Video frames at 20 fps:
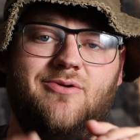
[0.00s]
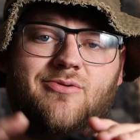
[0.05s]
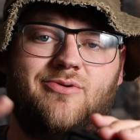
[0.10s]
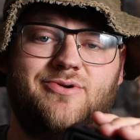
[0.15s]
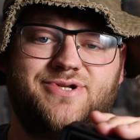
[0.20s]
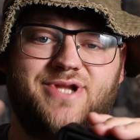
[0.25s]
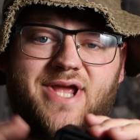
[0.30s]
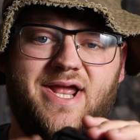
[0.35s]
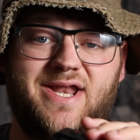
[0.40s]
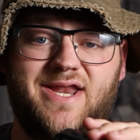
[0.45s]
or
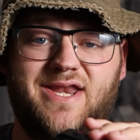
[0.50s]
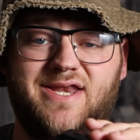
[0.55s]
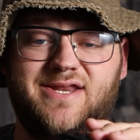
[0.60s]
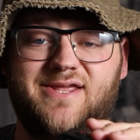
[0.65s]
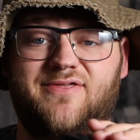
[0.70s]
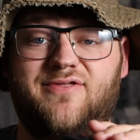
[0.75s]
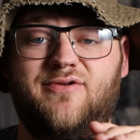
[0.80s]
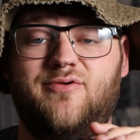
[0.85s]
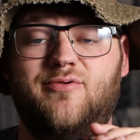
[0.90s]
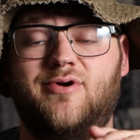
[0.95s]
1080
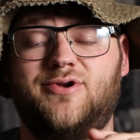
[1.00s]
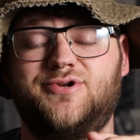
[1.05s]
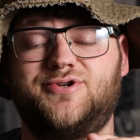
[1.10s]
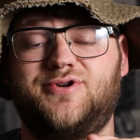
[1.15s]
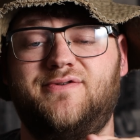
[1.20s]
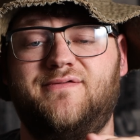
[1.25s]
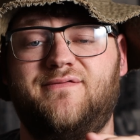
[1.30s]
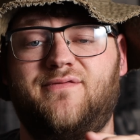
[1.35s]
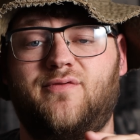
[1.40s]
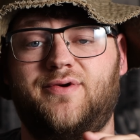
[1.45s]

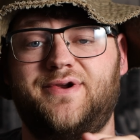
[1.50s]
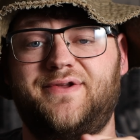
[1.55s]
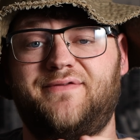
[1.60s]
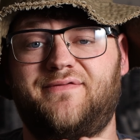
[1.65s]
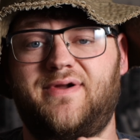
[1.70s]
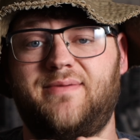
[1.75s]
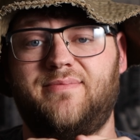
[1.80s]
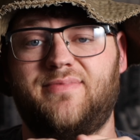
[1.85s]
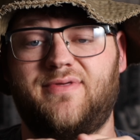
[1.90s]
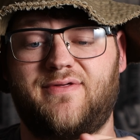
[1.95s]
240
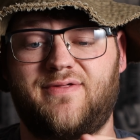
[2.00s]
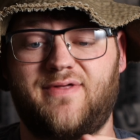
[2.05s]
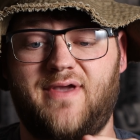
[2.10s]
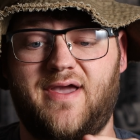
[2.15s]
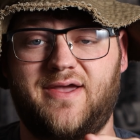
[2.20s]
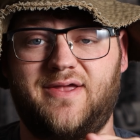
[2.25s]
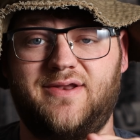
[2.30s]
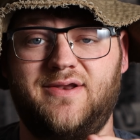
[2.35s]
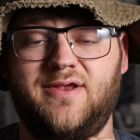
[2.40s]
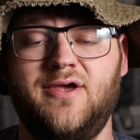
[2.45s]
frames a
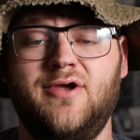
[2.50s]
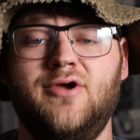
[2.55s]
second.